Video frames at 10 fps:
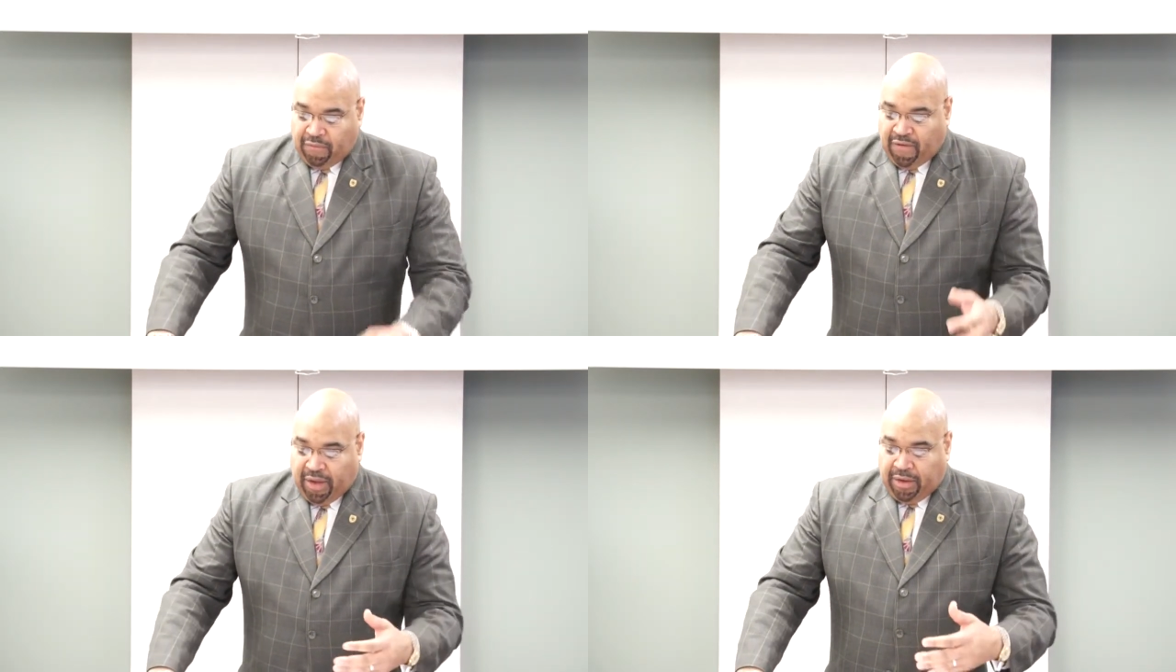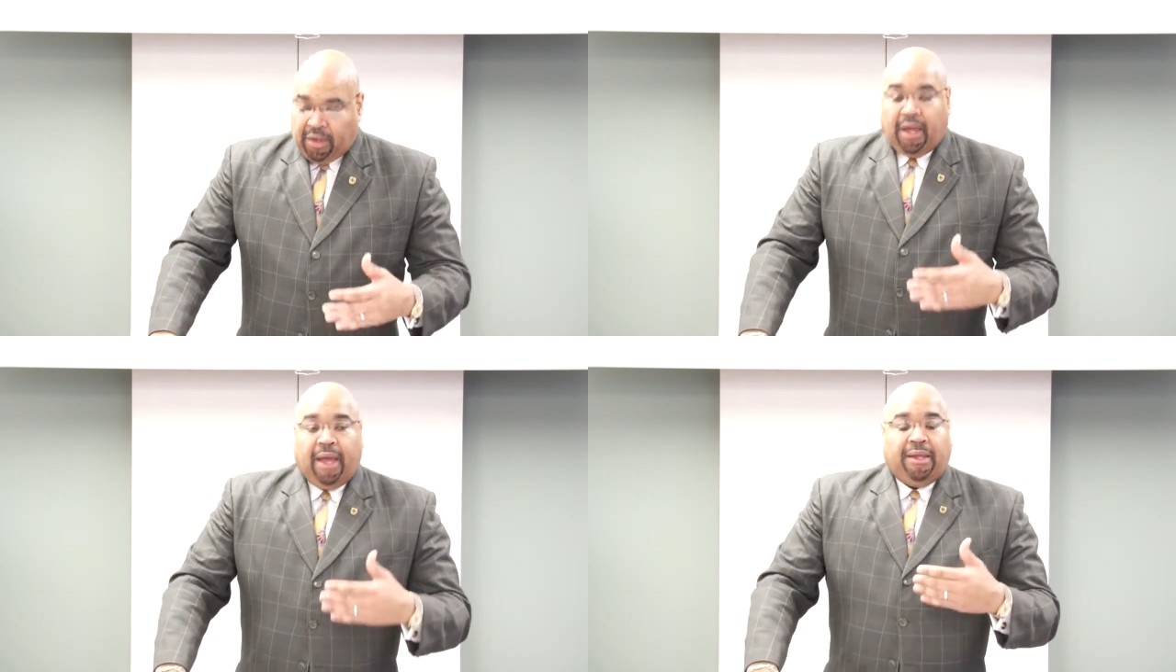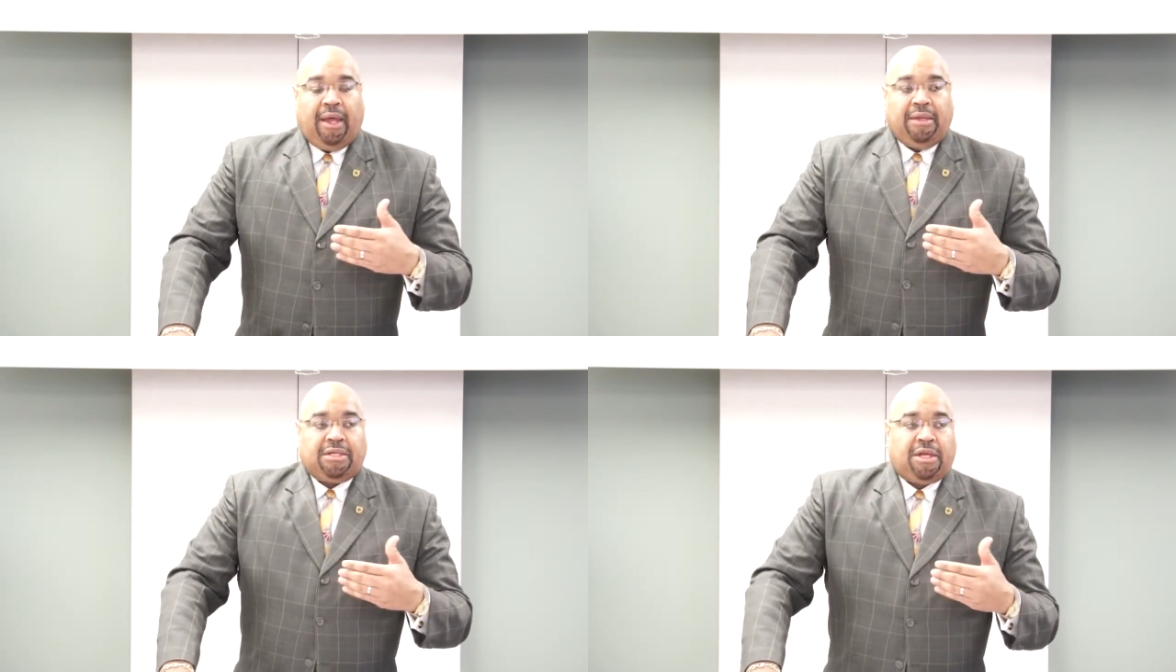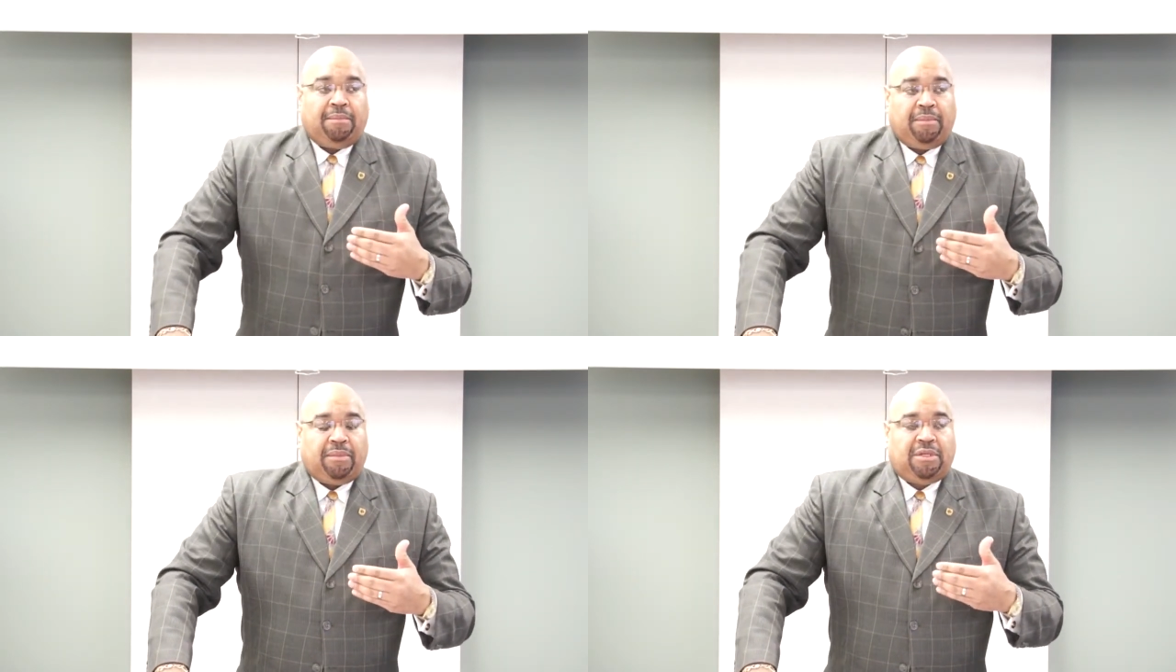And
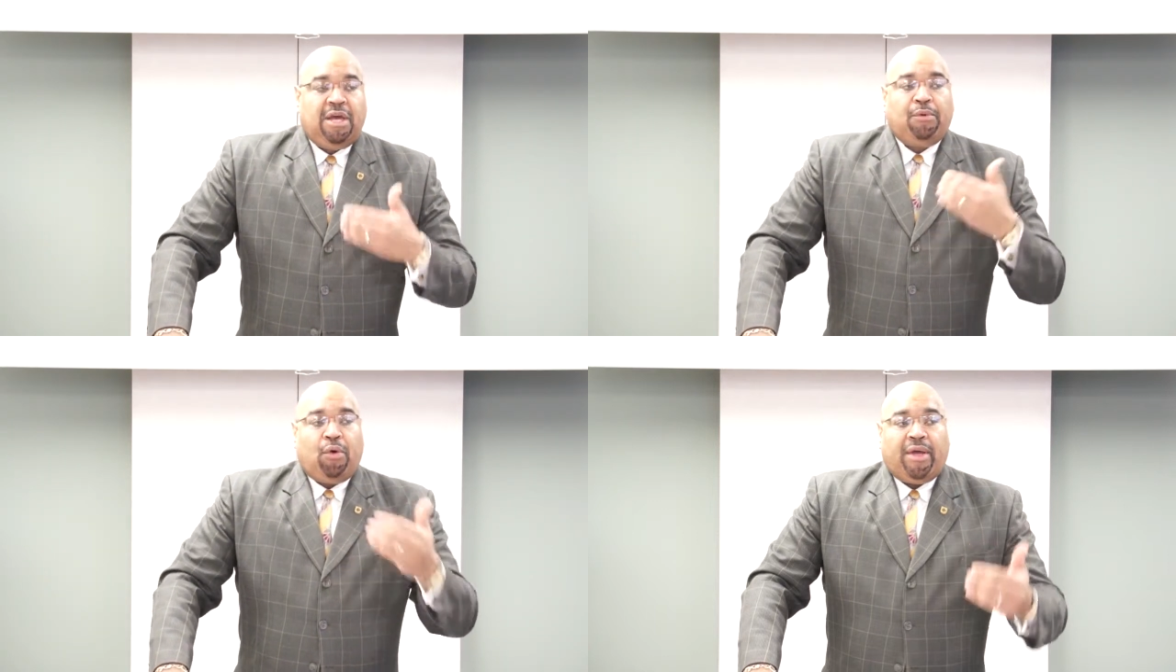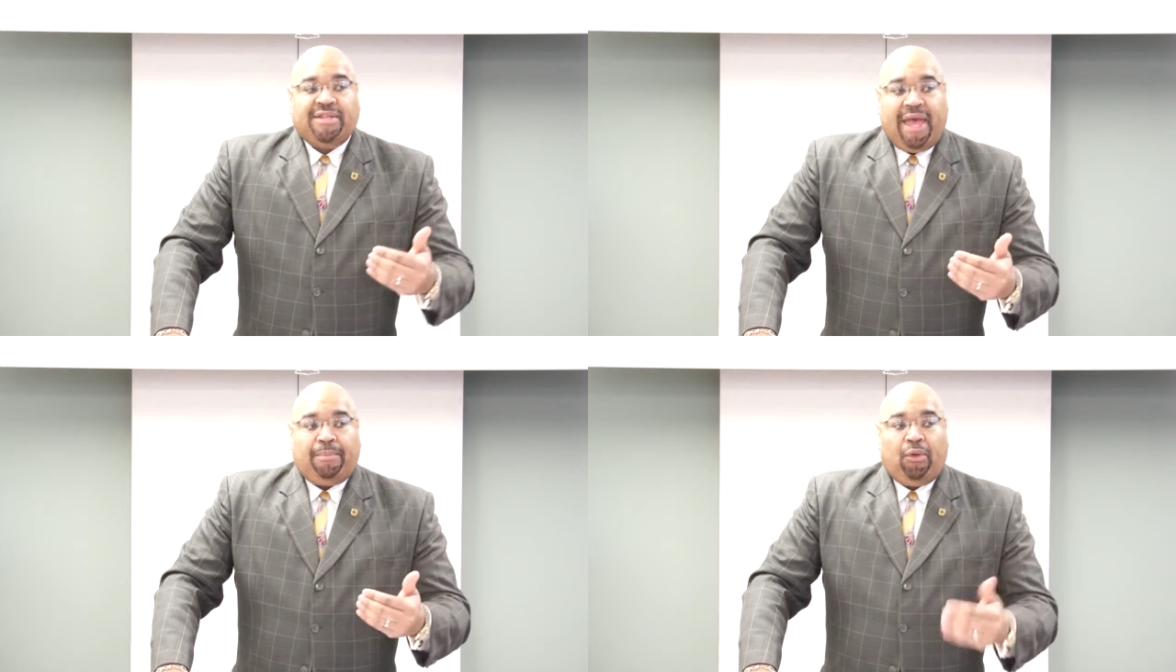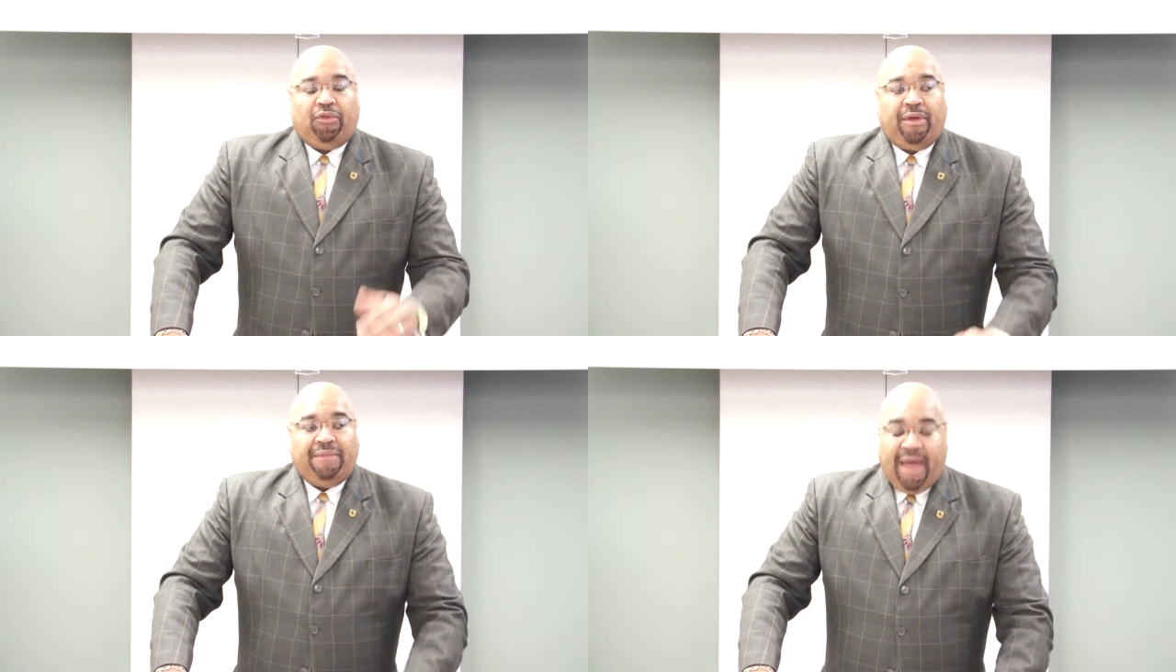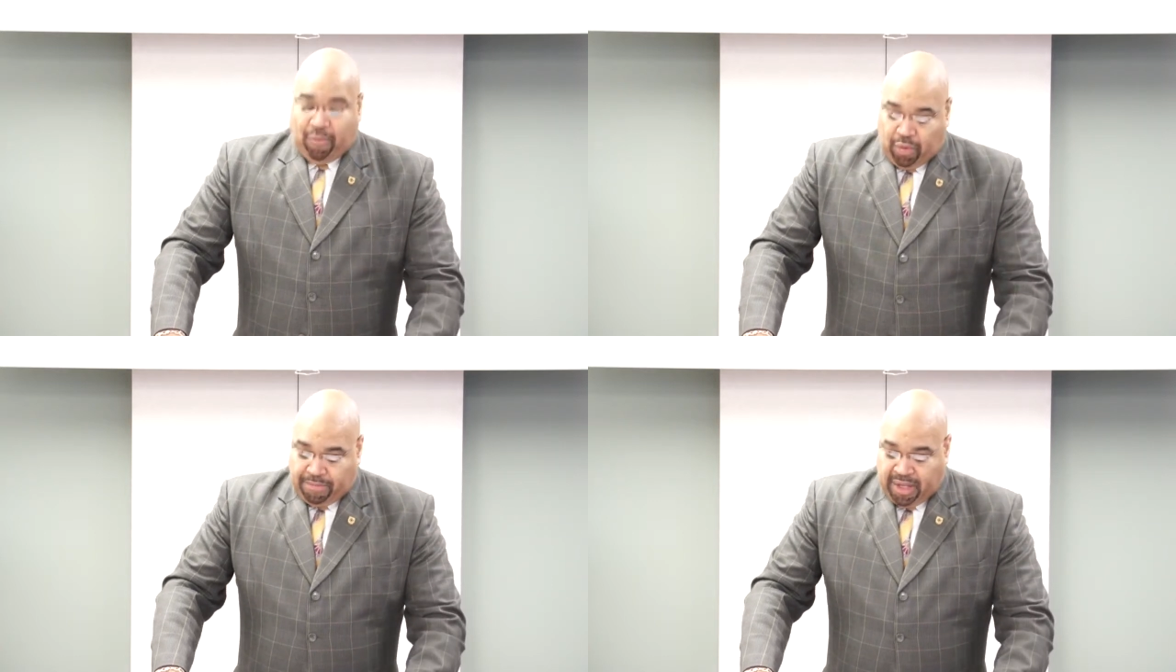some typical examples of
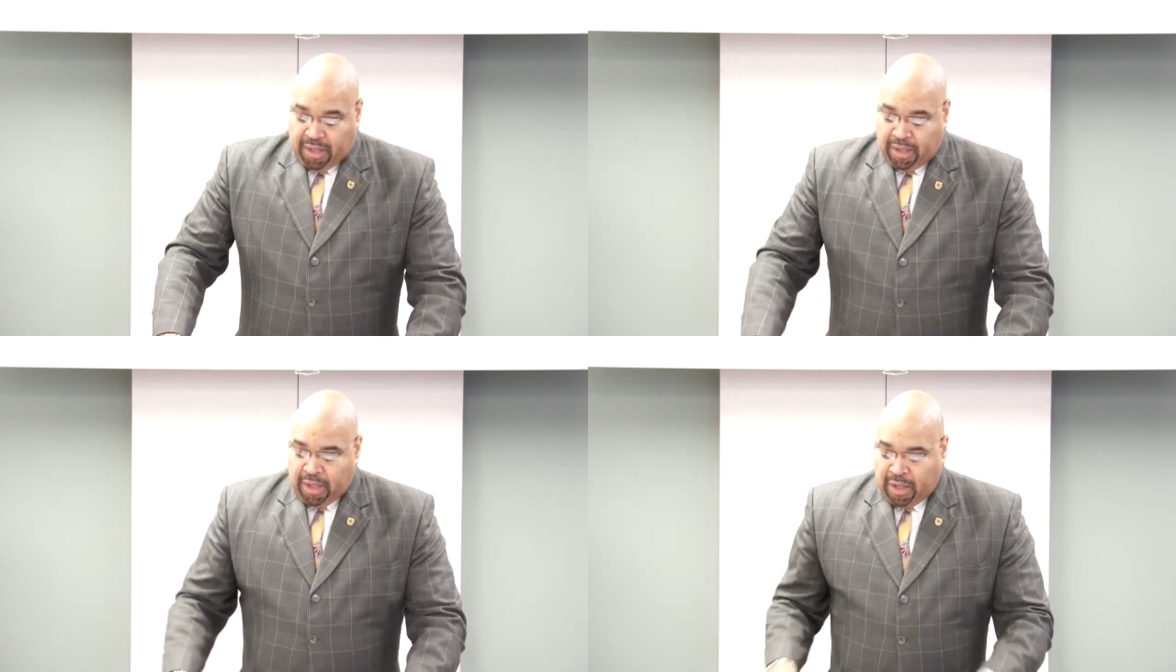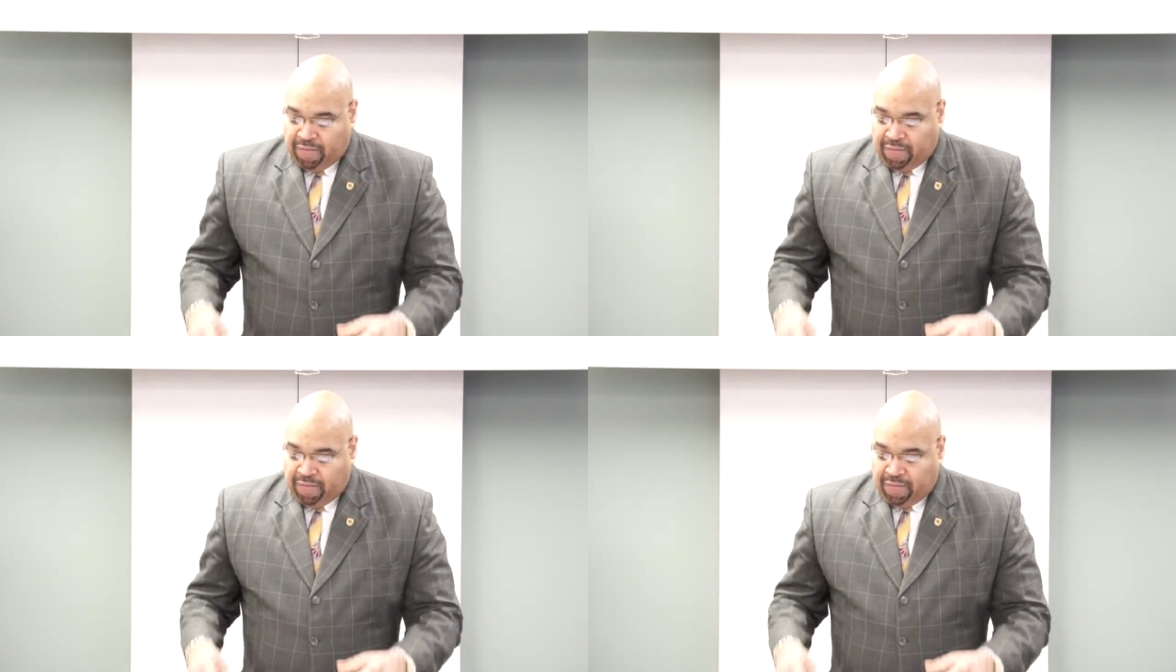that would be